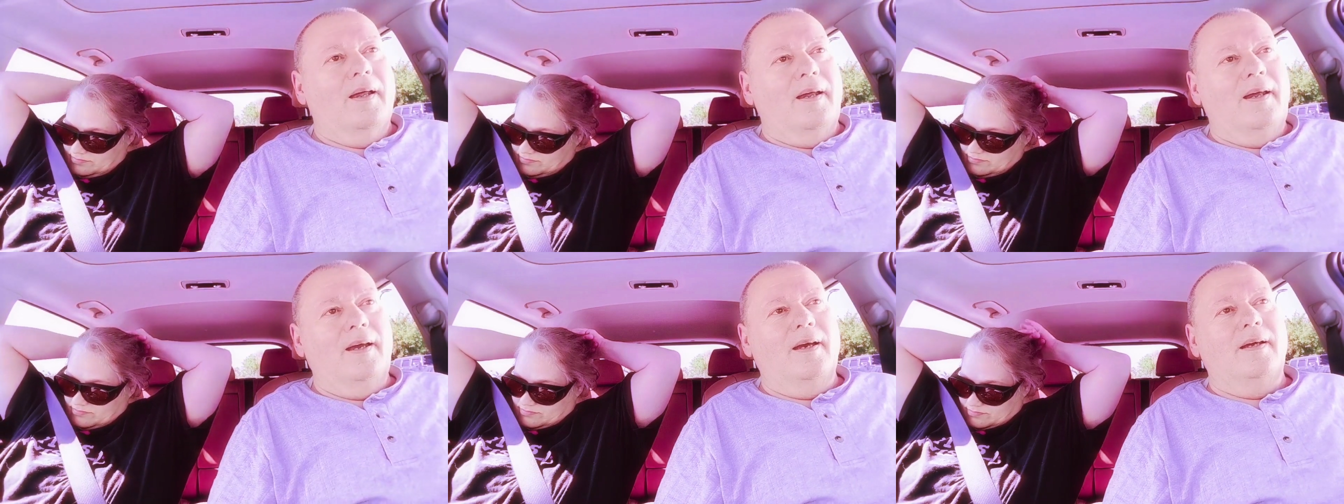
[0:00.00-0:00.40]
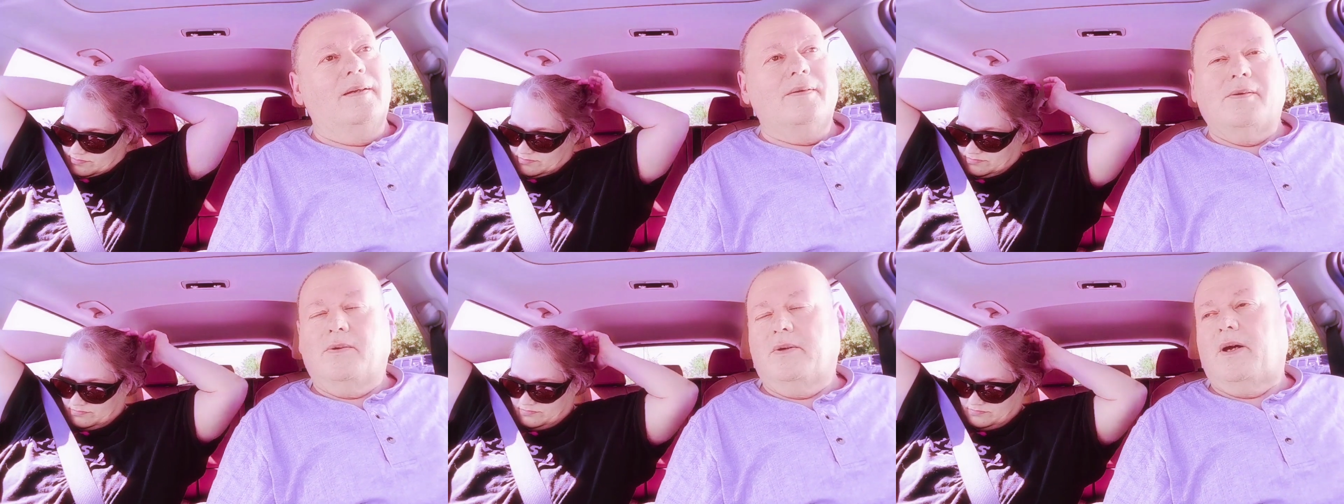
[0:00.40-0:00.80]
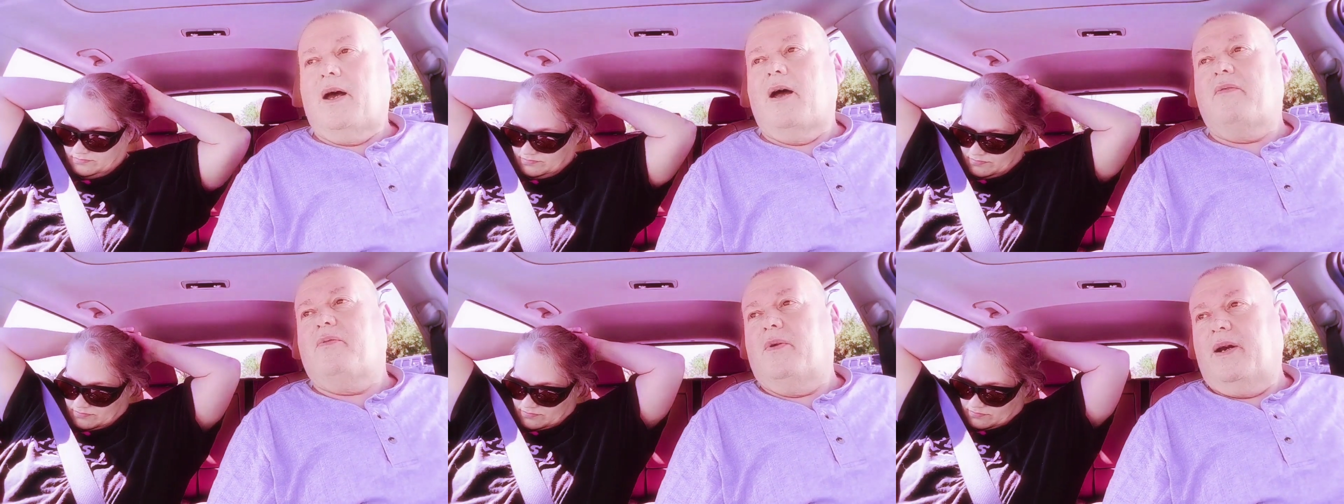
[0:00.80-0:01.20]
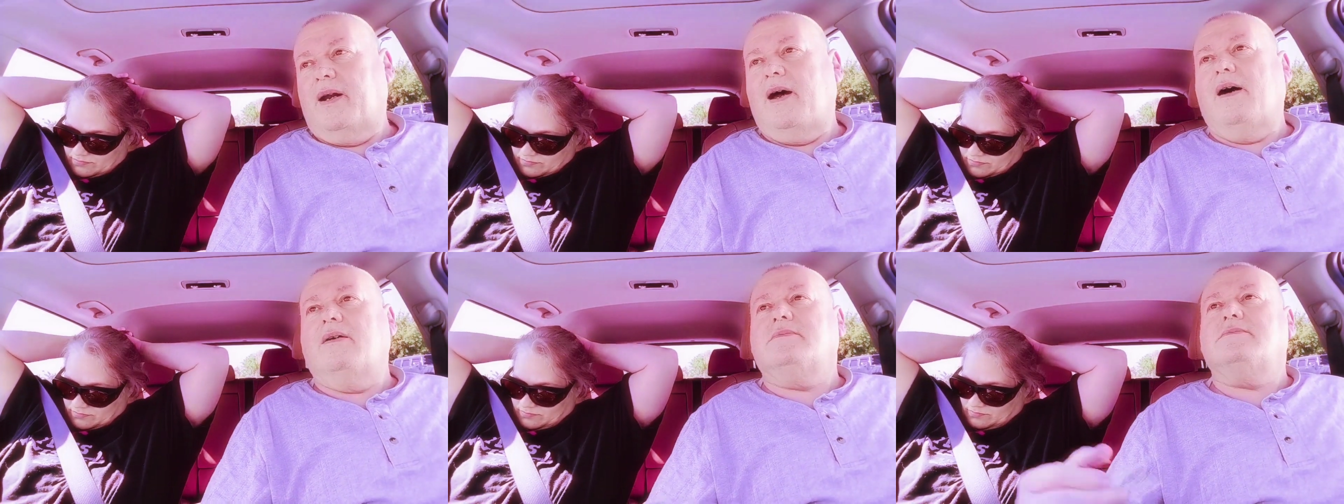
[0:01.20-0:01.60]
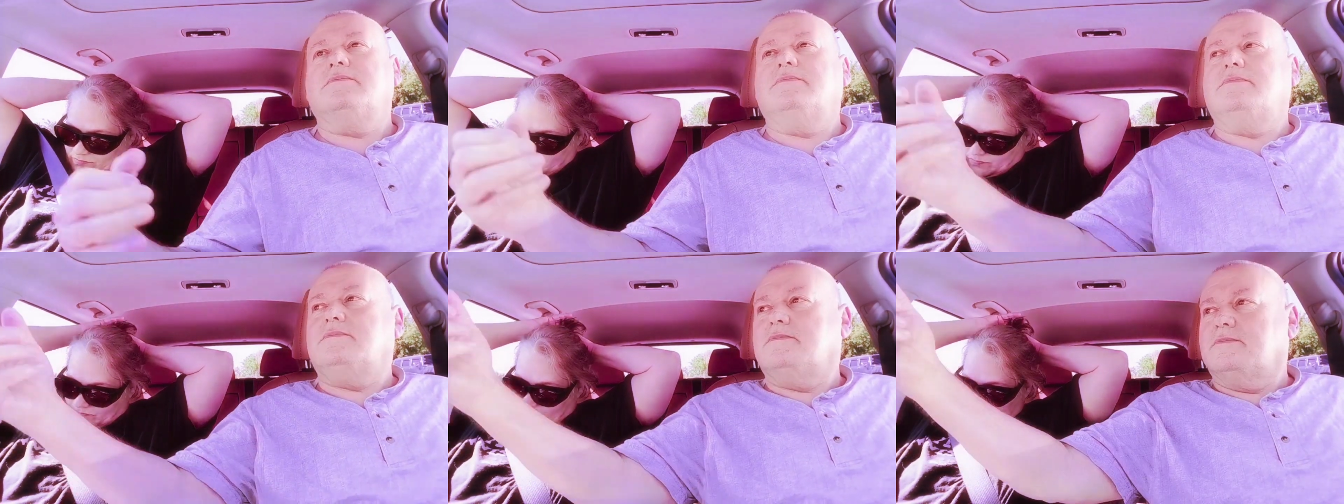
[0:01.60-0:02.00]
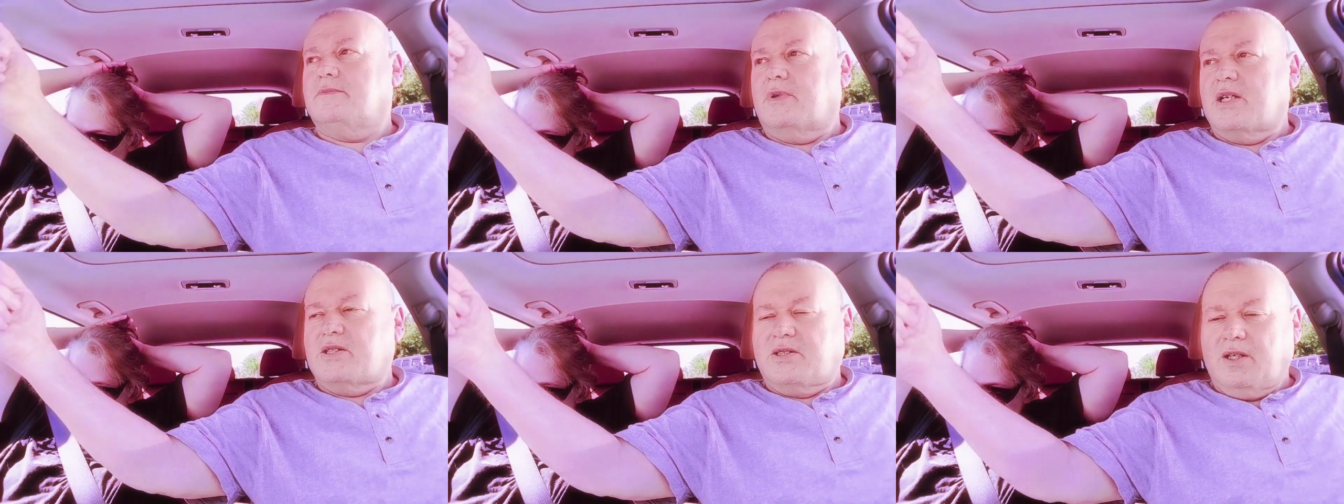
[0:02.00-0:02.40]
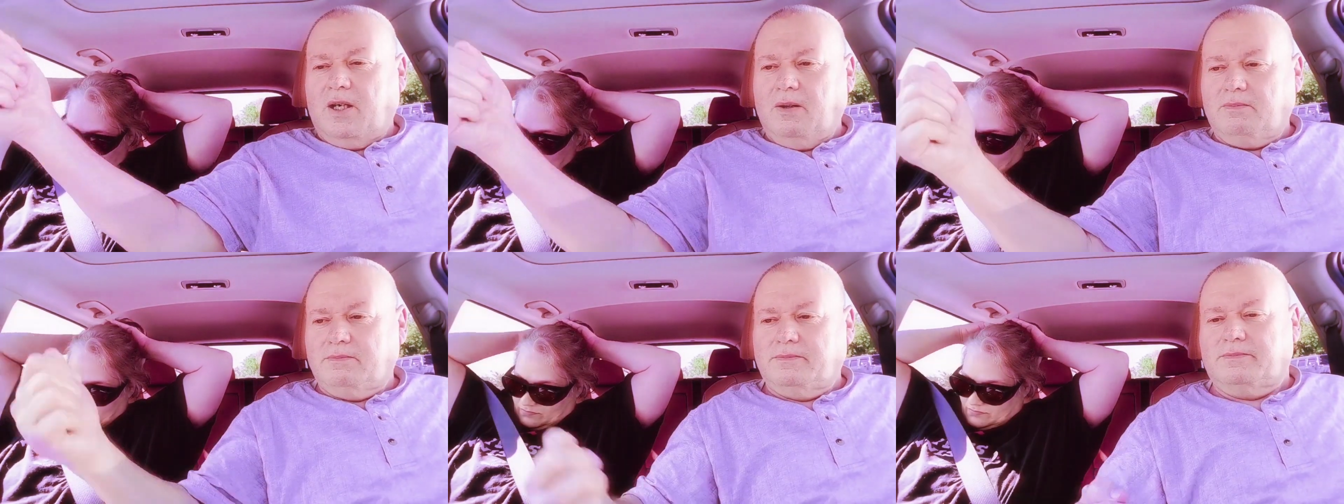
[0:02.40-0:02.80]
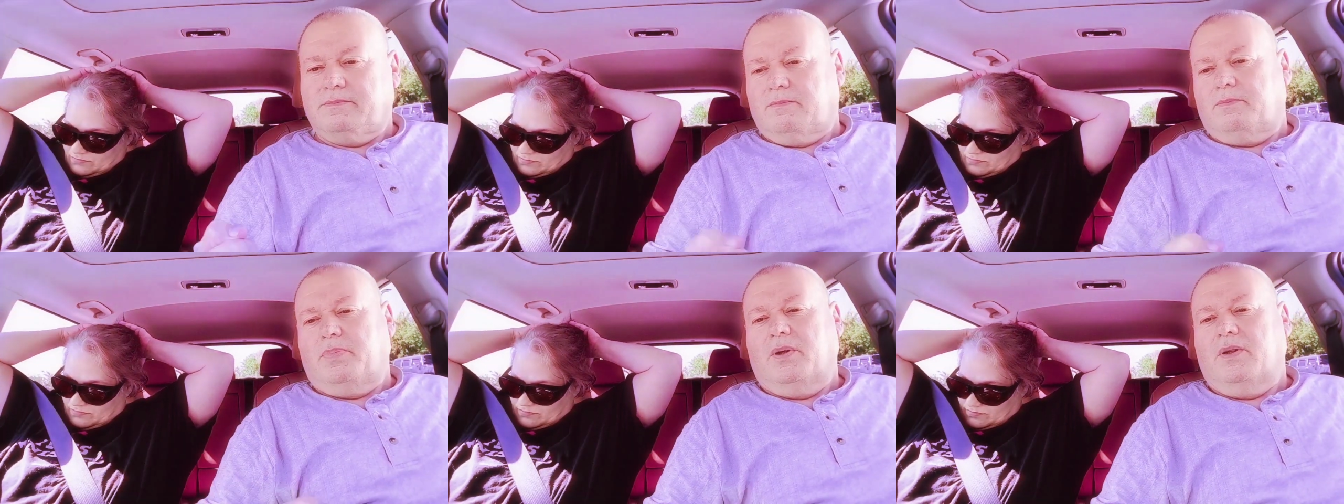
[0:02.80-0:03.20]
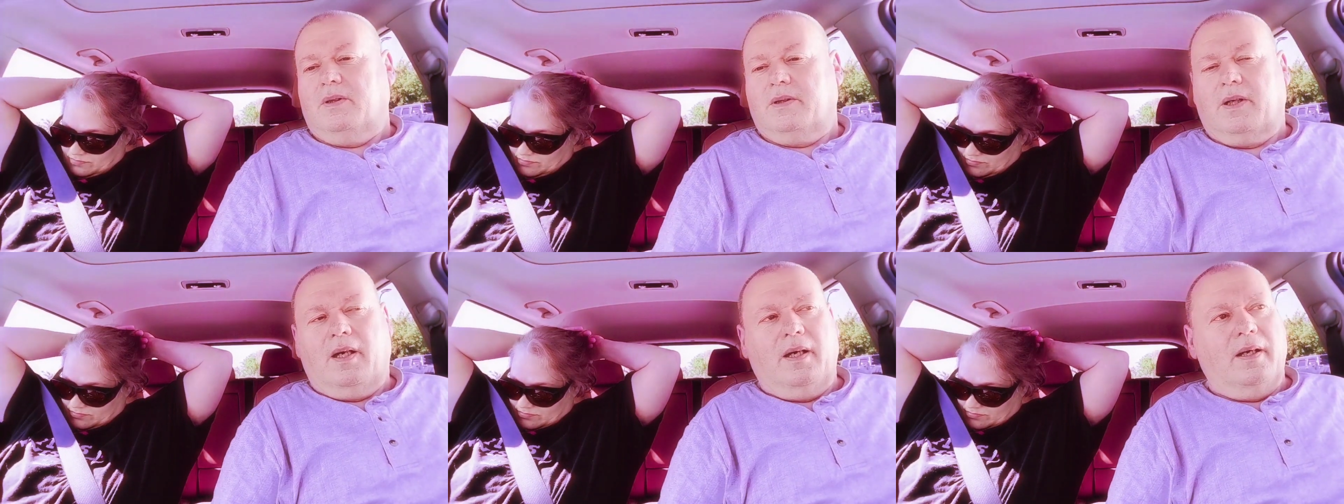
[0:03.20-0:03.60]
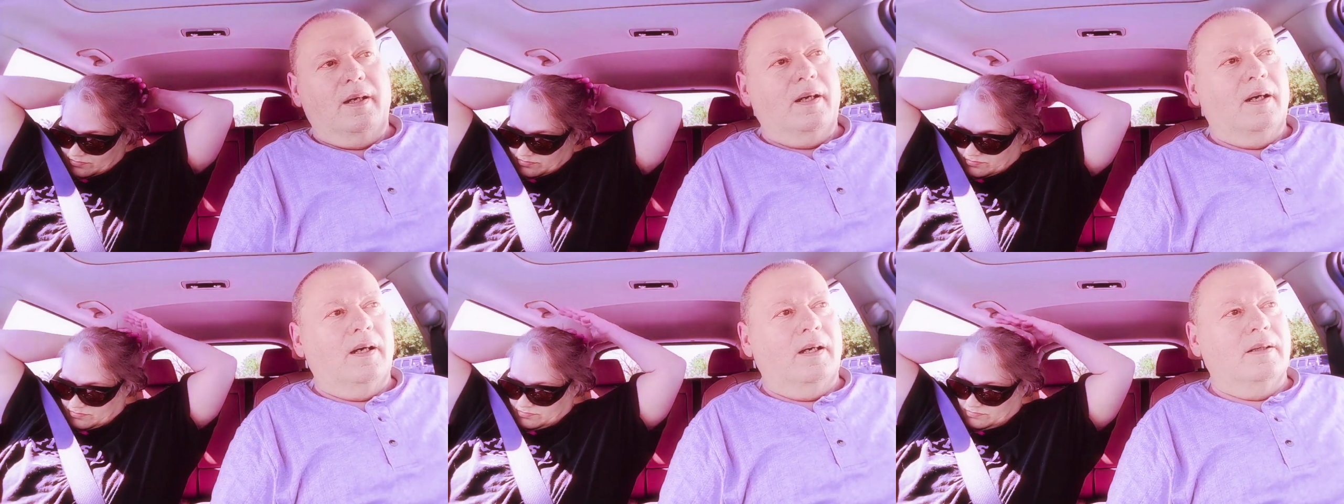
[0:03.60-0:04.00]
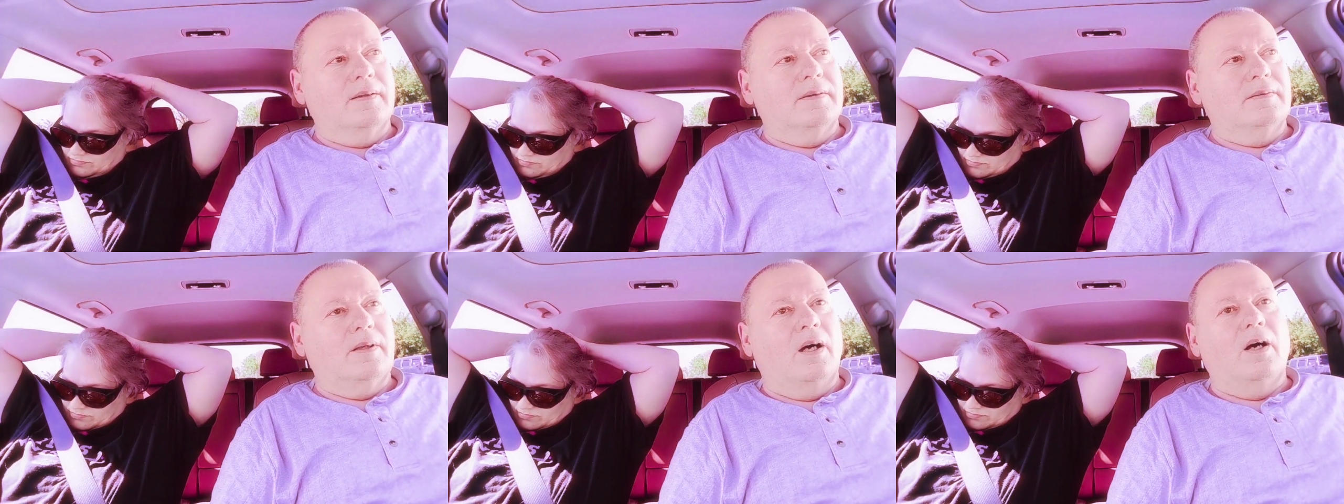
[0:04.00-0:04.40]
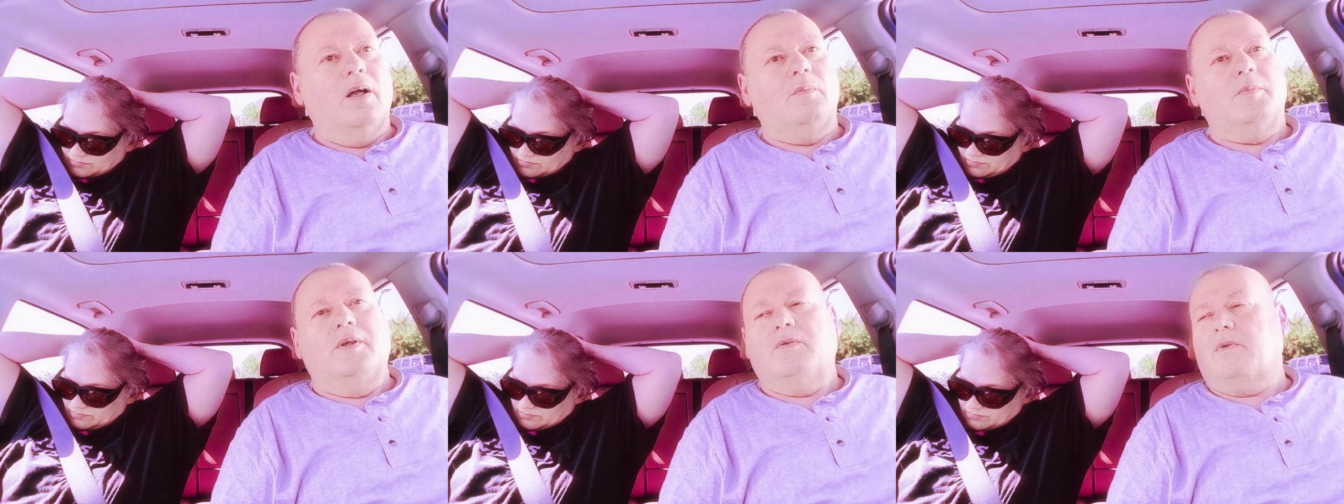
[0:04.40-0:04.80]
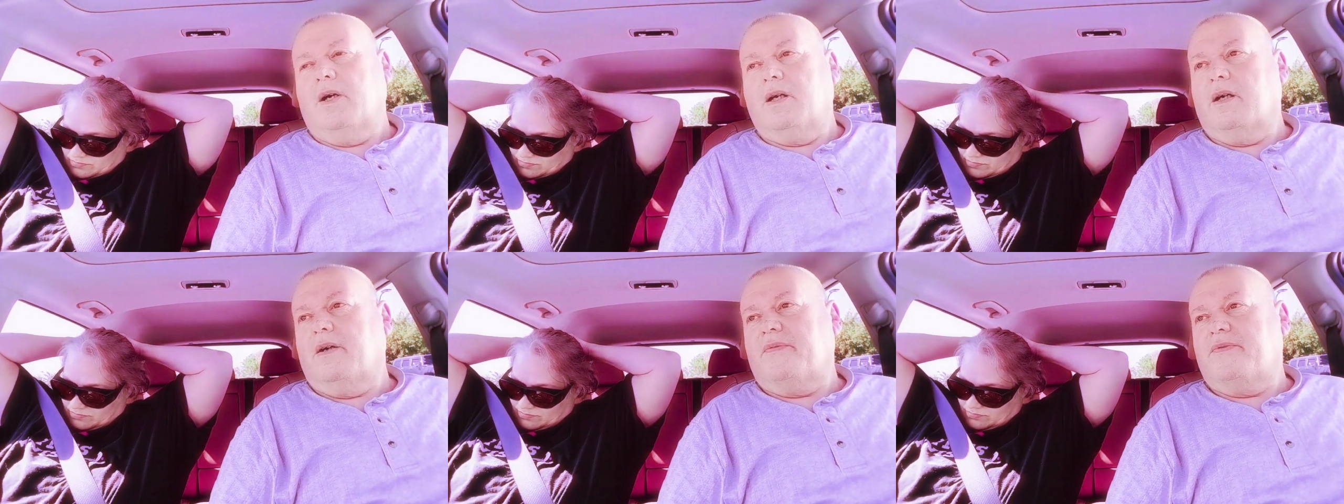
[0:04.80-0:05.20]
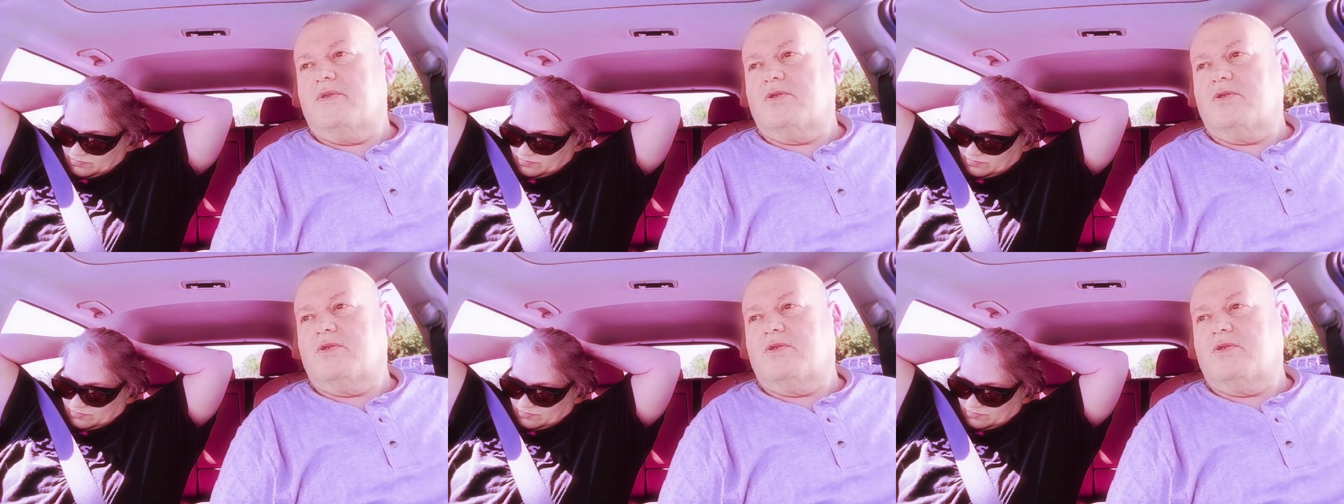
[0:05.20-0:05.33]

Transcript: And I've went out, reached up, pulled an almond right off the